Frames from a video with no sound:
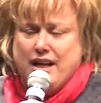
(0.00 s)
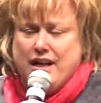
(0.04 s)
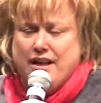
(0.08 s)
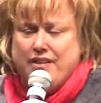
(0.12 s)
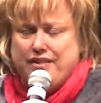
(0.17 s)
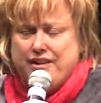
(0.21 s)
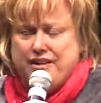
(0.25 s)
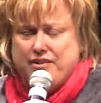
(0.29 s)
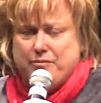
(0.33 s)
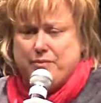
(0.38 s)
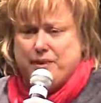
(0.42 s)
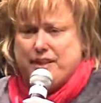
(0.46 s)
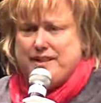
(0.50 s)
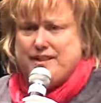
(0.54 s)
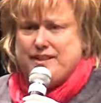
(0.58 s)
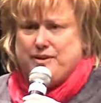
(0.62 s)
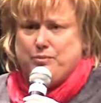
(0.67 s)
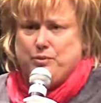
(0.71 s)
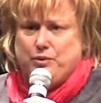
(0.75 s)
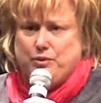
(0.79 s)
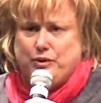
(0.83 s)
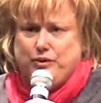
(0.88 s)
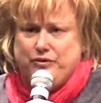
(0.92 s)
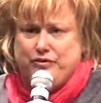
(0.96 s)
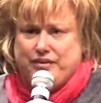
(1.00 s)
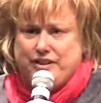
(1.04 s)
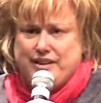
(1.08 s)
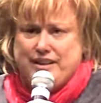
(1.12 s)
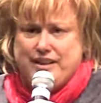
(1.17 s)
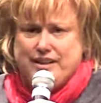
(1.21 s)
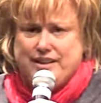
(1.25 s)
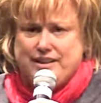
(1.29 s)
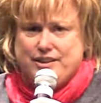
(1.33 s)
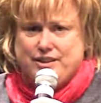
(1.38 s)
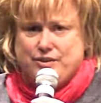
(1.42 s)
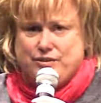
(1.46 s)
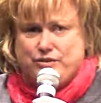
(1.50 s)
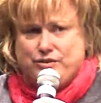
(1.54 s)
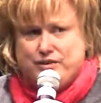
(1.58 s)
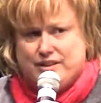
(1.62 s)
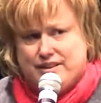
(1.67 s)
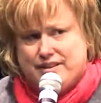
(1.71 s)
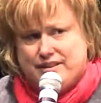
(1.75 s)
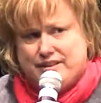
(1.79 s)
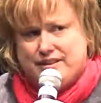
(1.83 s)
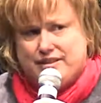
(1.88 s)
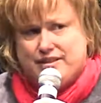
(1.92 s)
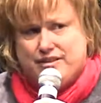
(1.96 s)
that have been supported for years through
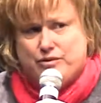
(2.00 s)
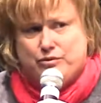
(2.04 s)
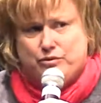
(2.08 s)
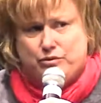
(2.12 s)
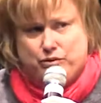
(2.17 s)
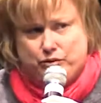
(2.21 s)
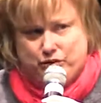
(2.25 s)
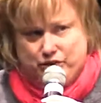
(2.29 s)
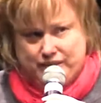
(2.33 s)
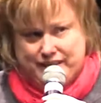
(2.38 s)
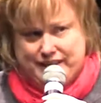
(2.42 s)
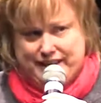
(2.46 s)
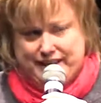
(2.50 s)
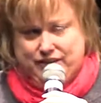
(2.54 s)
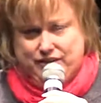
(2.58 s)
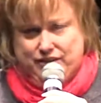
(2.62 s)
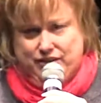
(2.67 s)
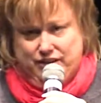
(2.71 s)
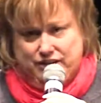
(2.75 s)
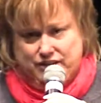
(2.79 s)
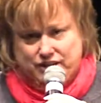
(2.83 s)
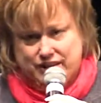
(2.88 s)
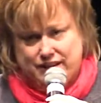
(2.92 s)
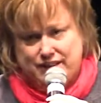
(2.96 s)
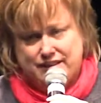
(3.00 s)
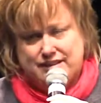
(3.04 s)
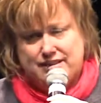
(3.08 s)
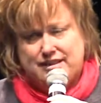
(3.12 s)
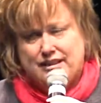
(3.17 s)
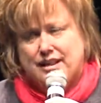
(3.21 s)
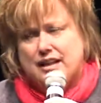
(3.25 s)
distance and rural technologies.